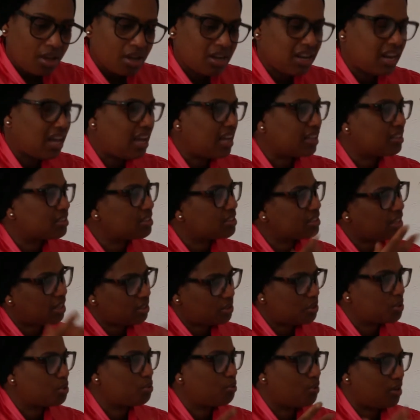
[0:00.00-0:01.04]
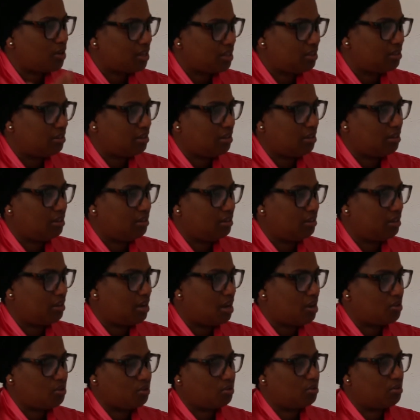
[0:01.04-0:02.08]
like sexual,
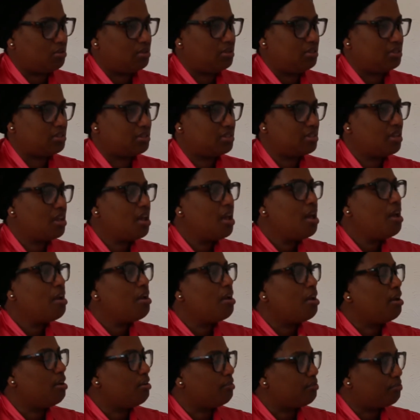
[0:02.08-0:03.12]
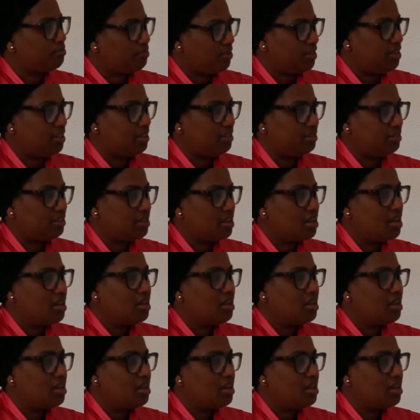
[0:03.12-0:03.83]
how you call it, feeling.